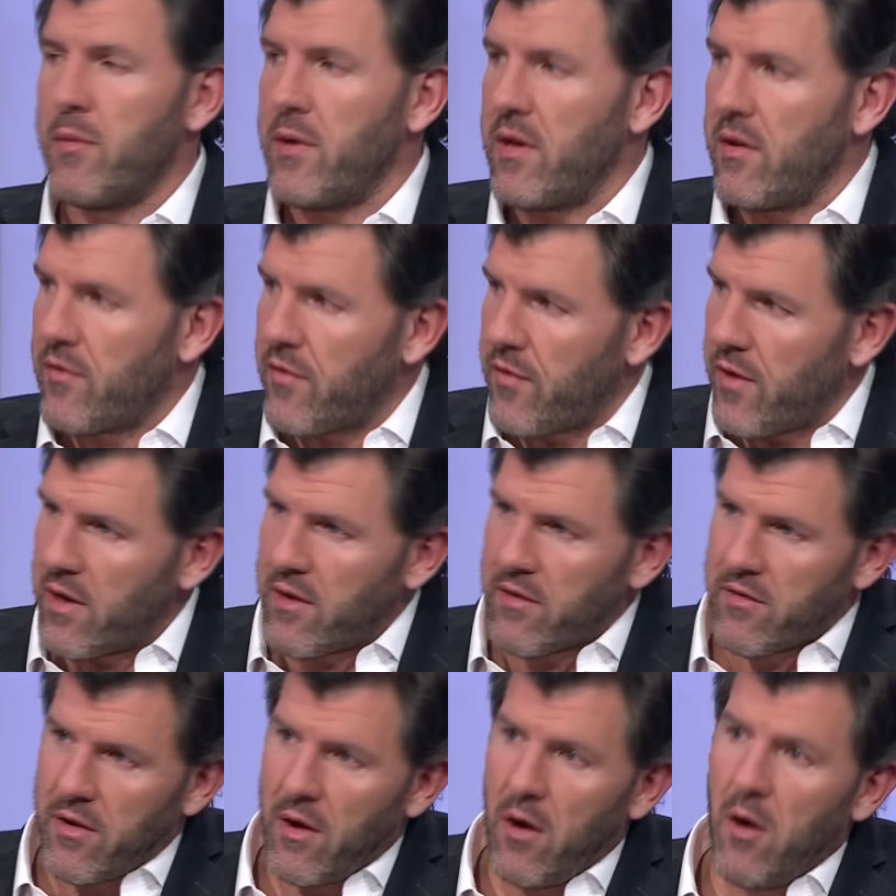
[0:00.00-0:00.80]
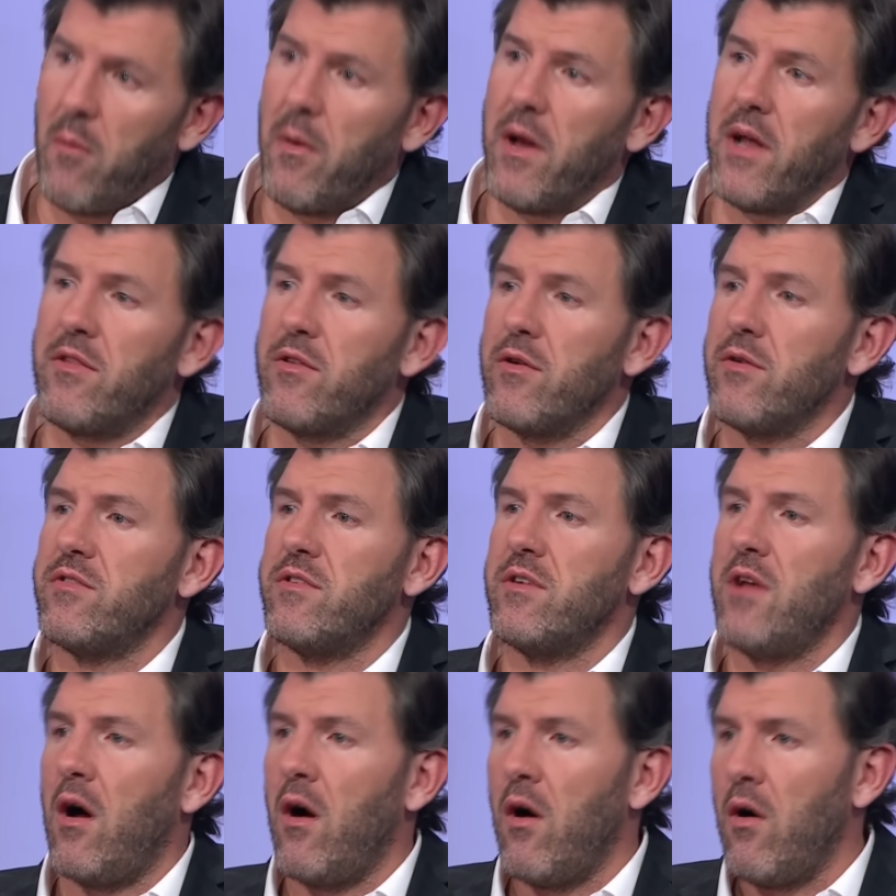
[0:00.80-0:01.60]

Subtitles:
anybody's feelings at home, it doesn't